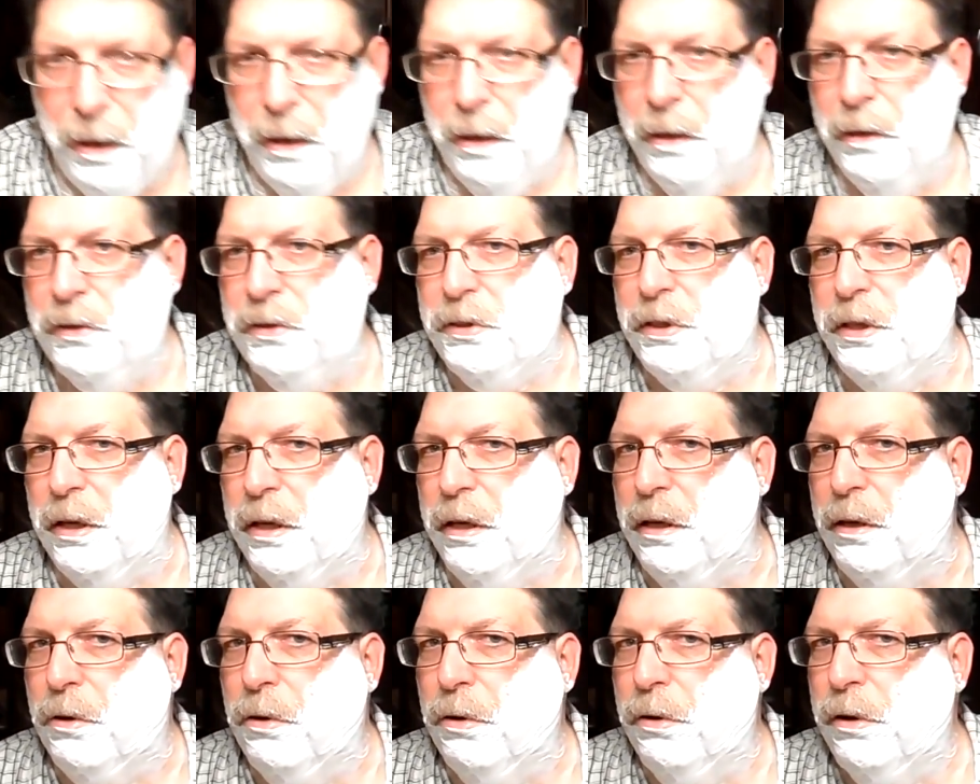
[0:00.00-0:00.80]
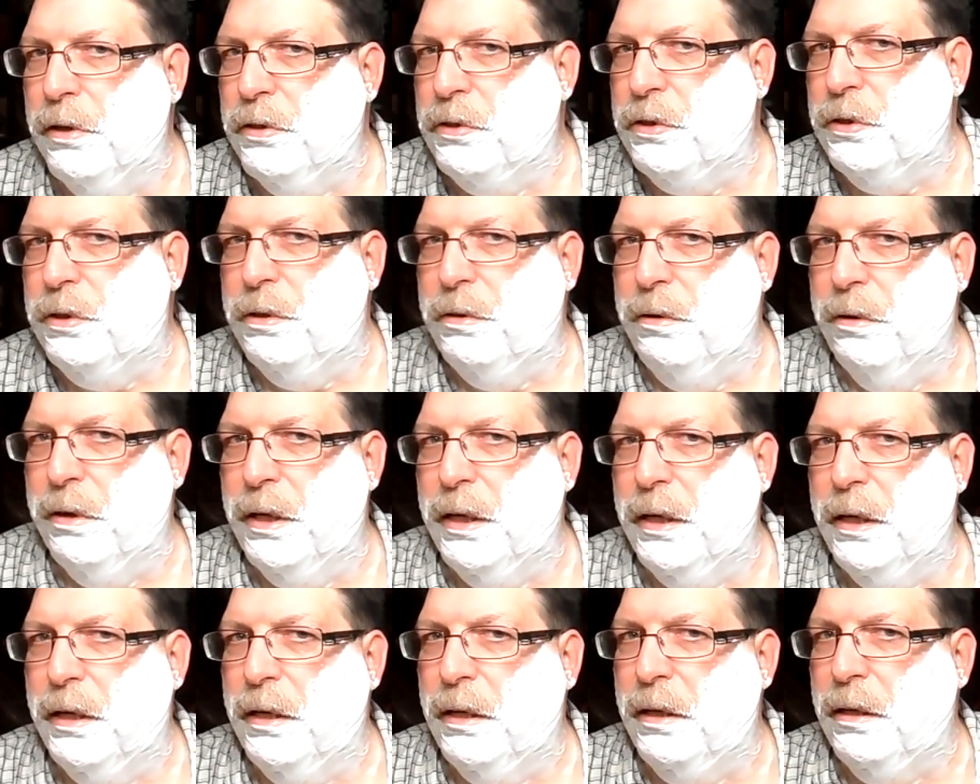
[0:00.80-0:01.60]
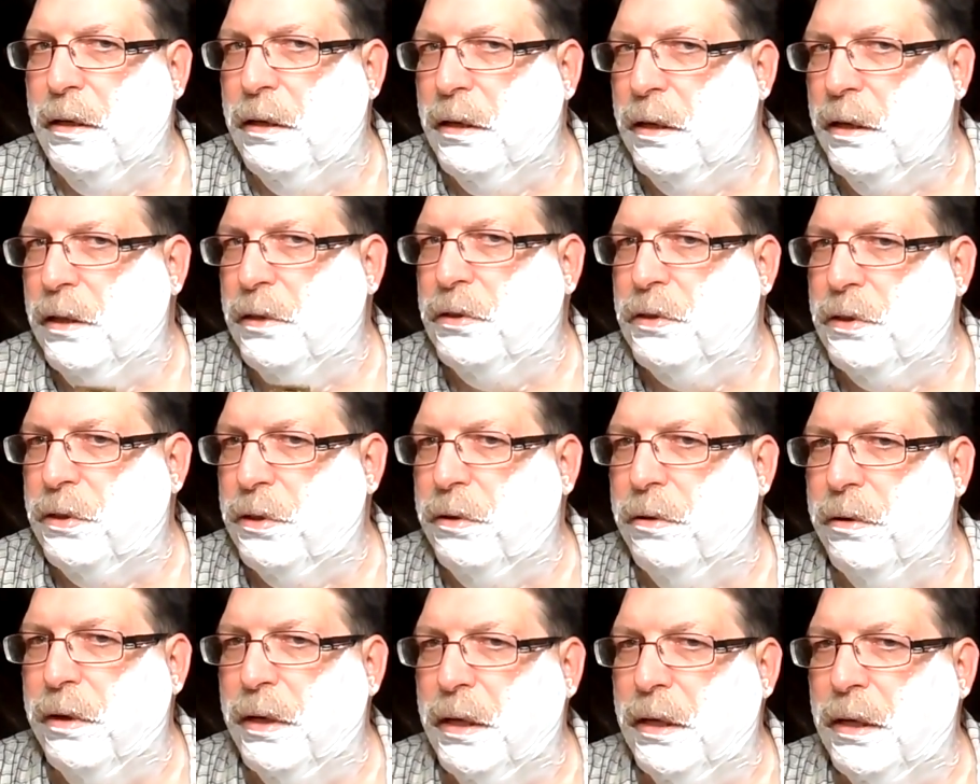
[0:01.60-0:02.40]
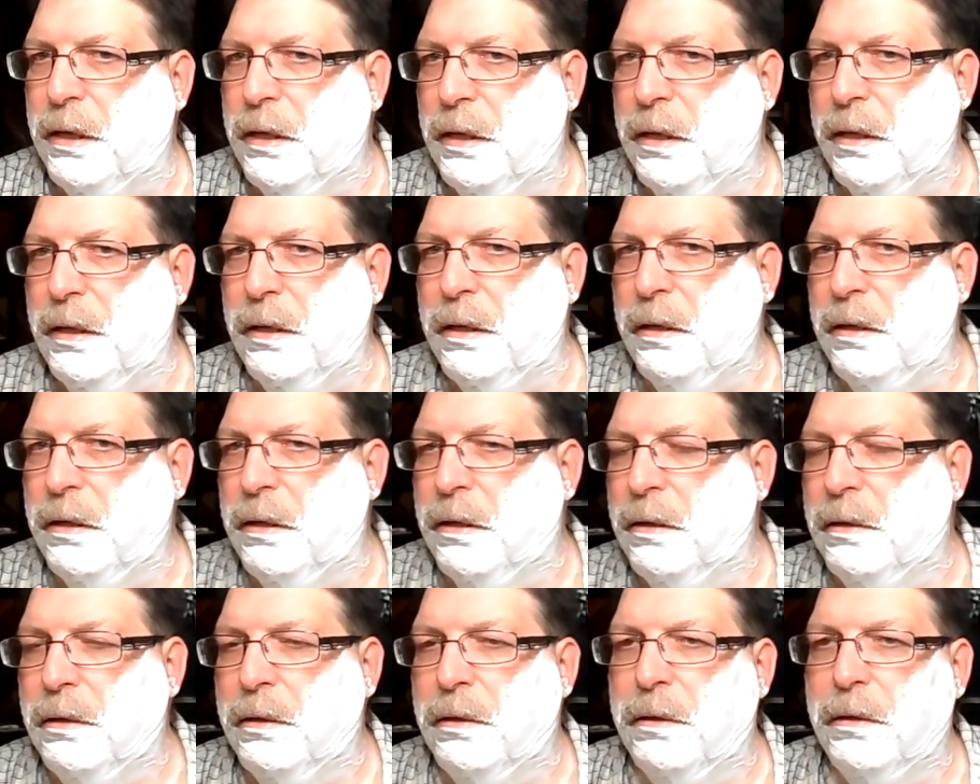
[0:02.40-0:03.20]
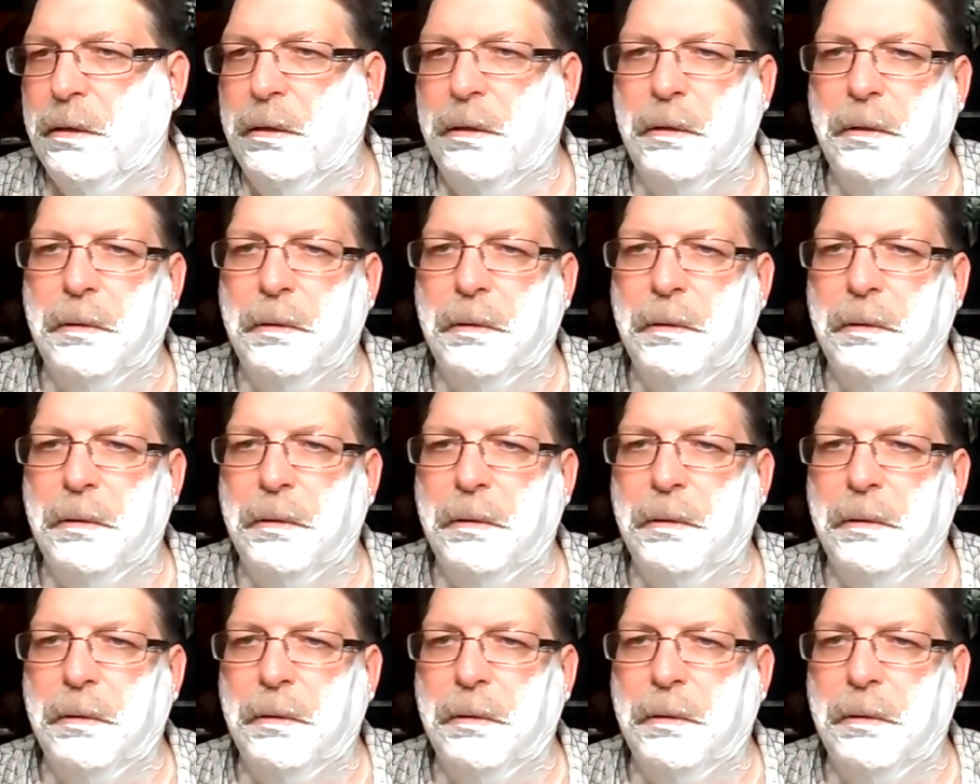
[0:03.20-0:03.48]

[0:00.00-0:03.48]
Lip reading: And let's see, cross the grain, against the grain.